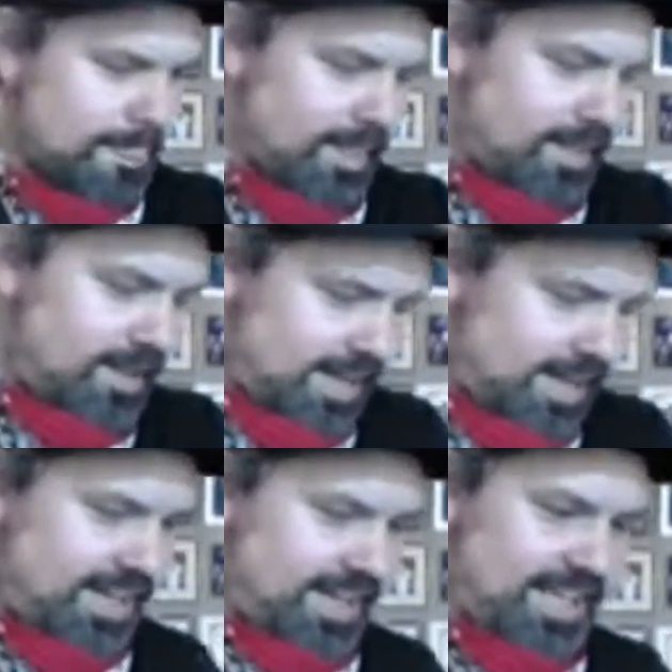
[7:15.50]

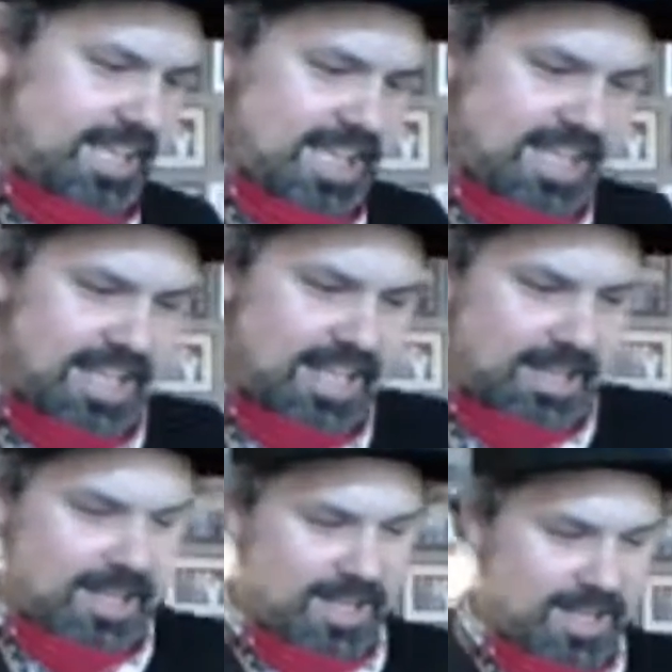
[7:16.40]

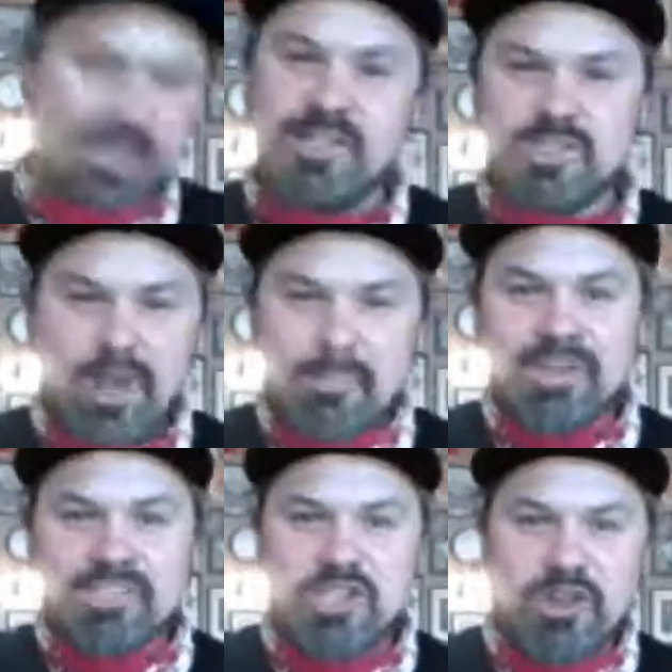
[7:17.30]
So I'm going
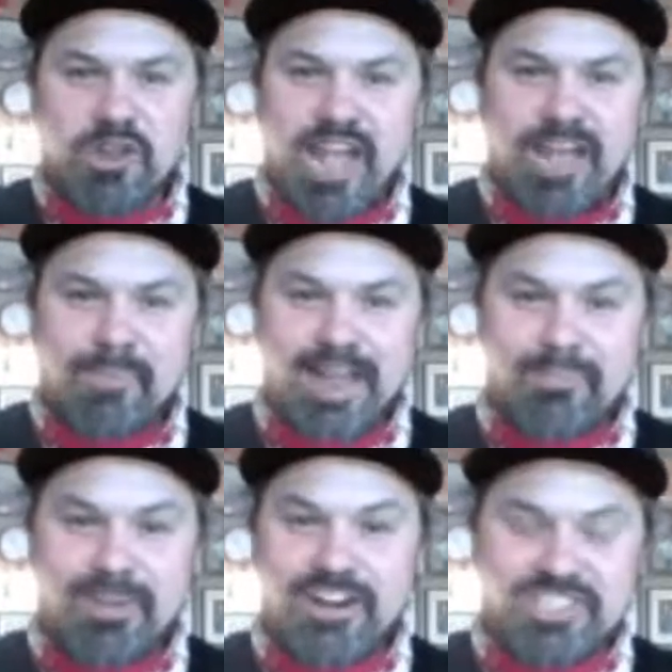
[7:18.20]
to show you how to make a
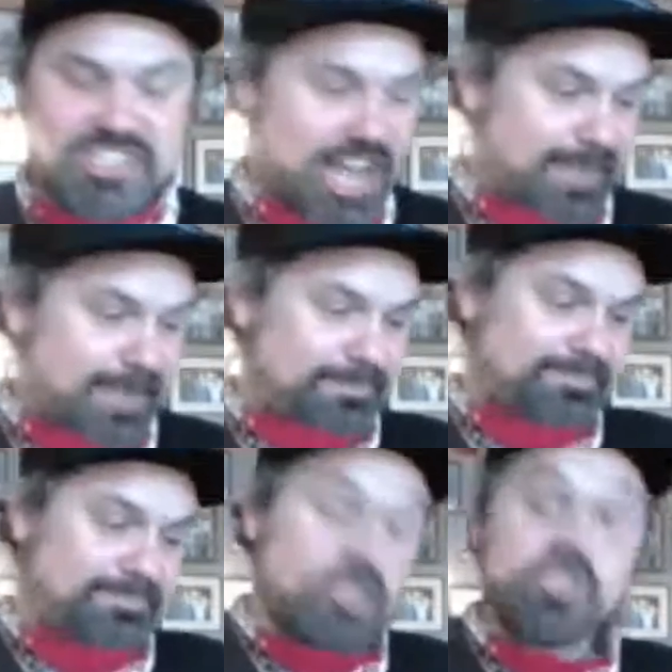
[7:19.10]
beer and a shot.
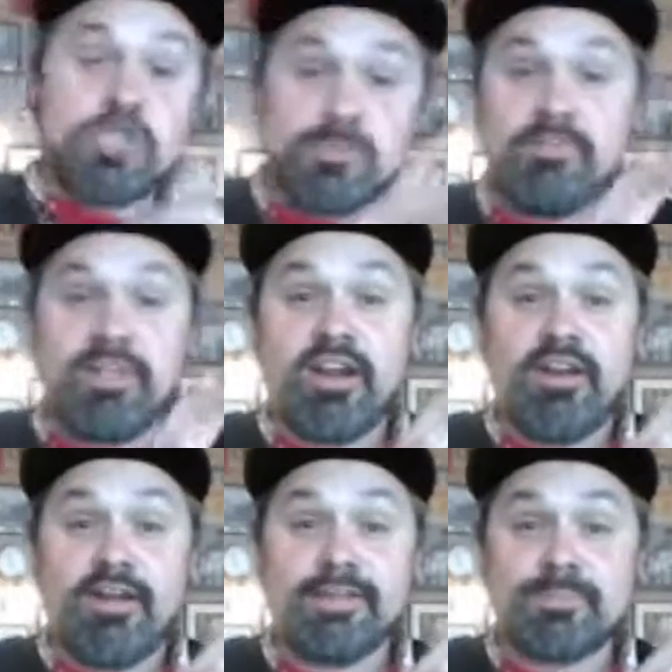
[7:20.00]
Excuse me, beer
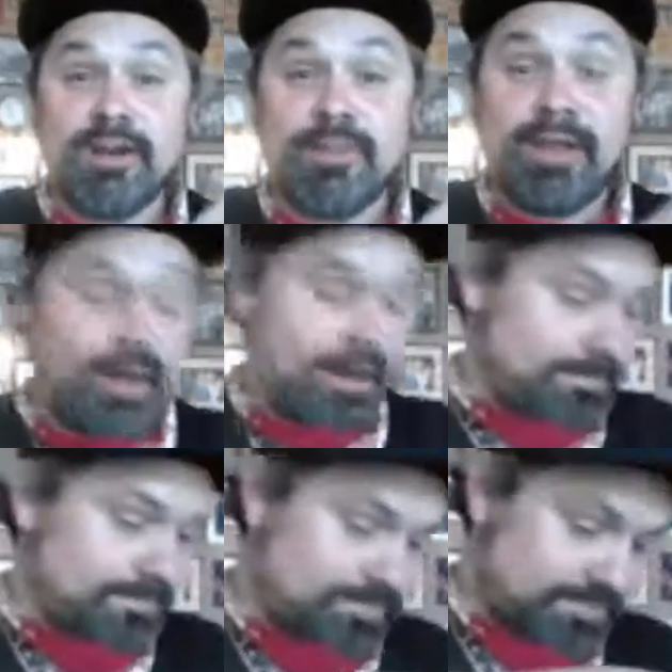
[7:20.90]
and spirit pairing.
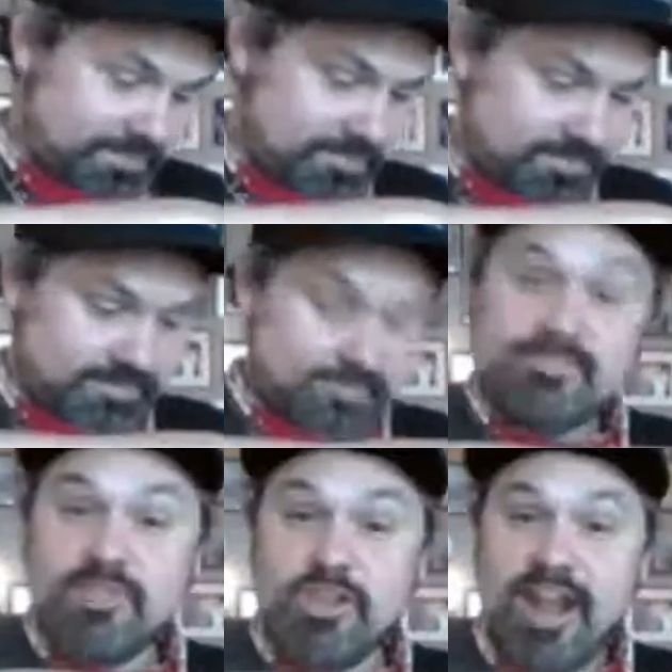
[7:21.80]

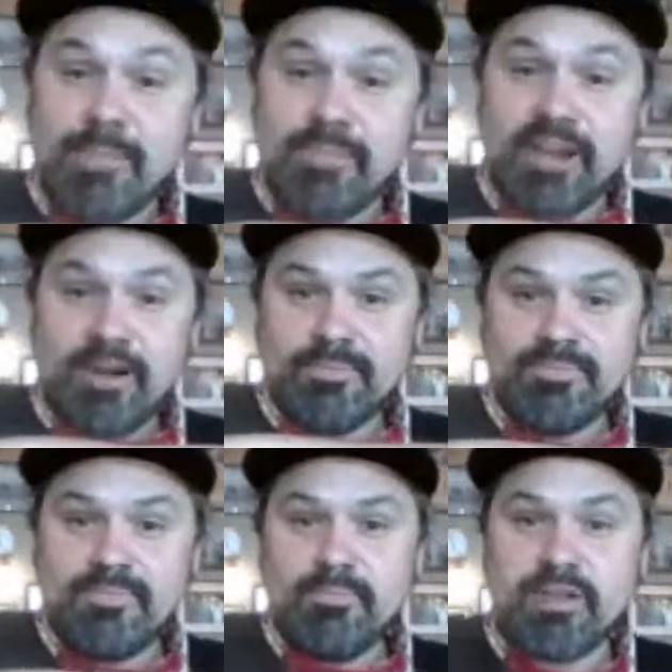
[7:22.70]
Crack a beer,
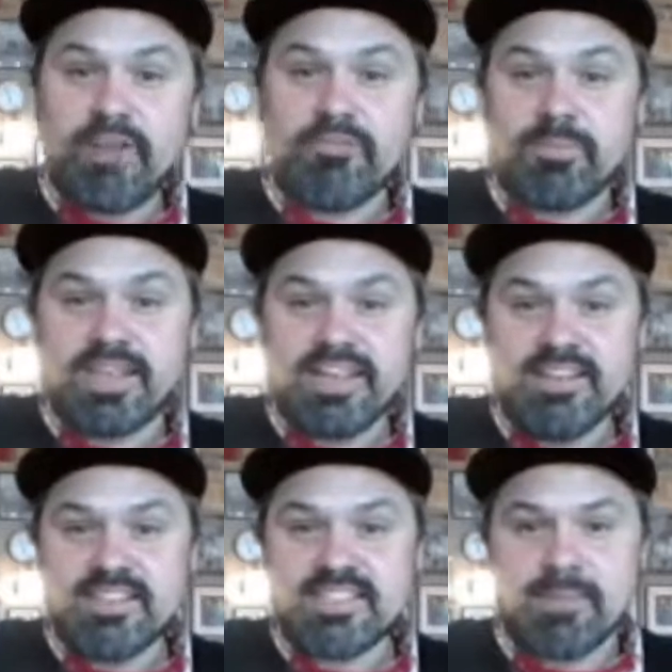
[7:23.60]

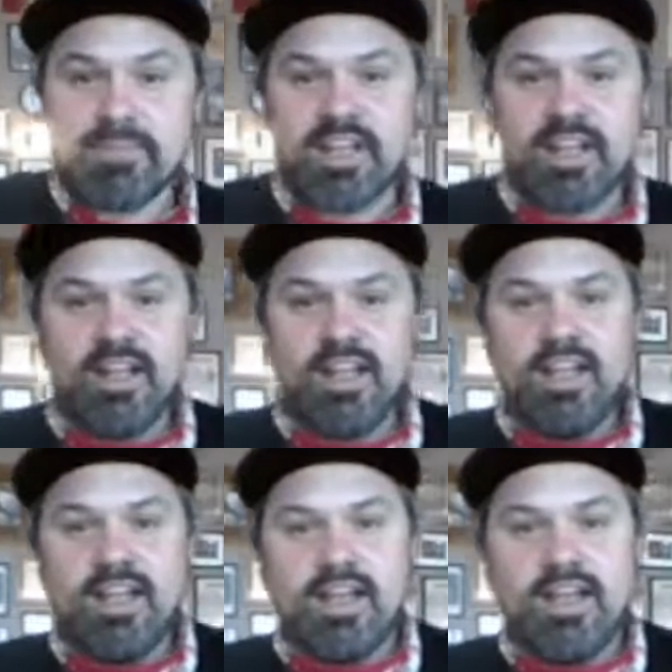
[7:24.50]
preferably something
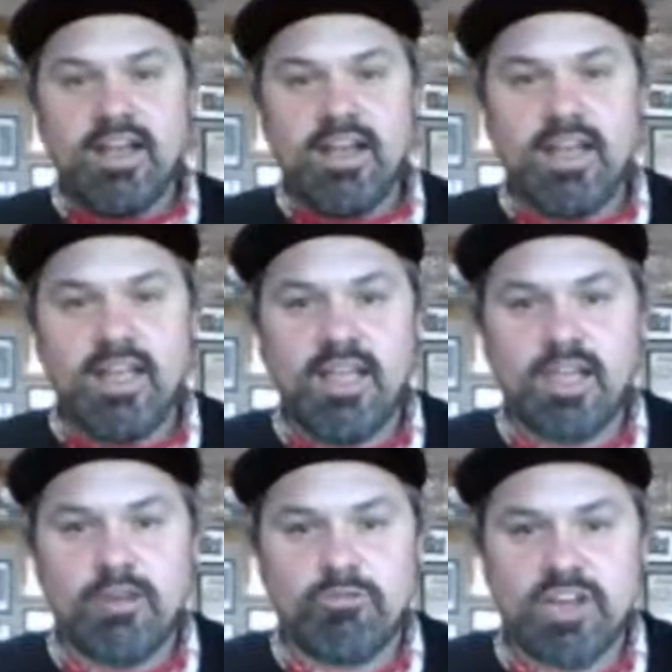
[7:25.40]

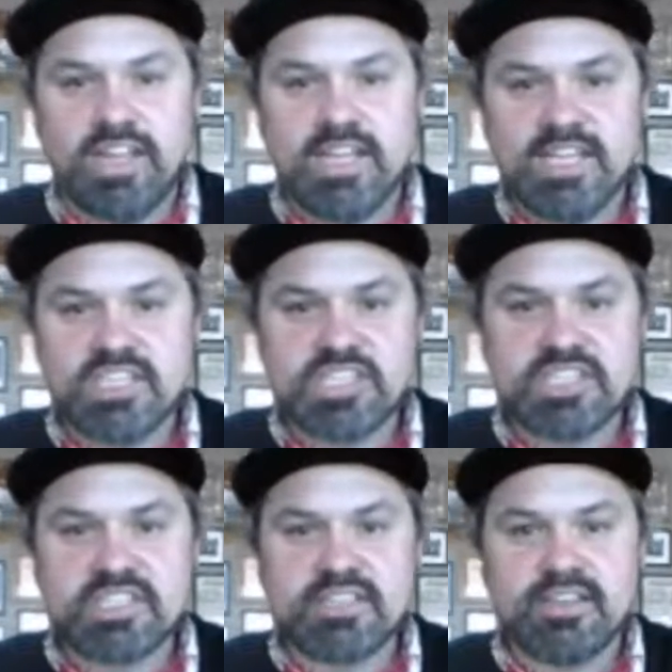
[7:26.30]
really
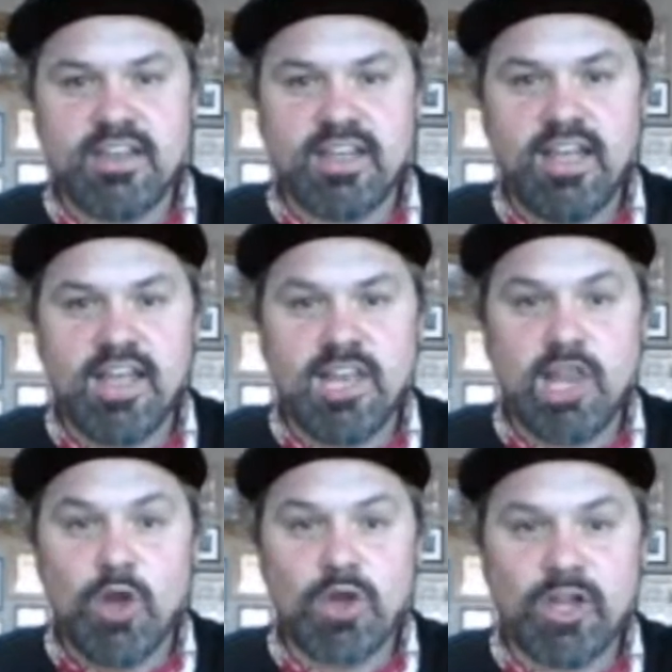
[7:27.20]
delicious,
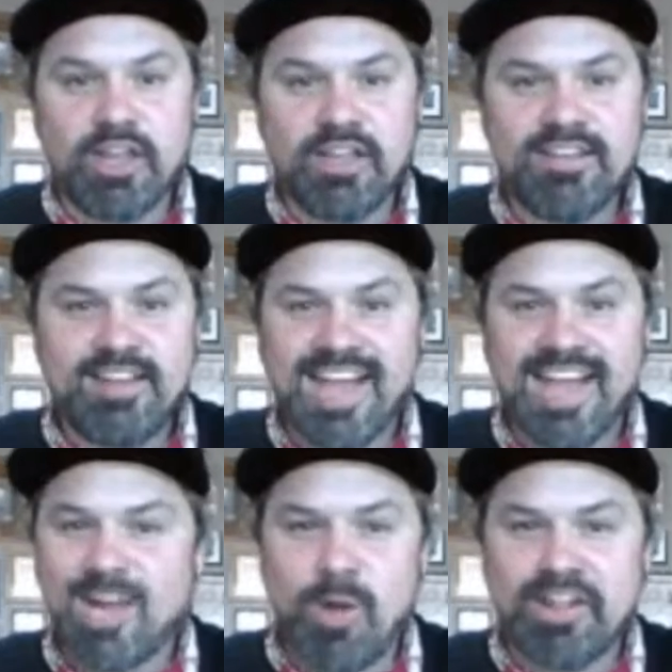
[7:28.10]
local, high
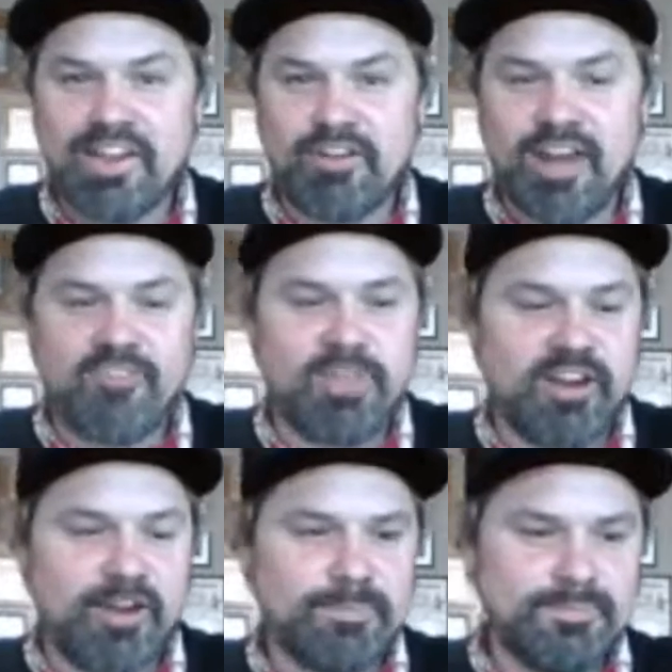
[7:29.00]
quality craft beer.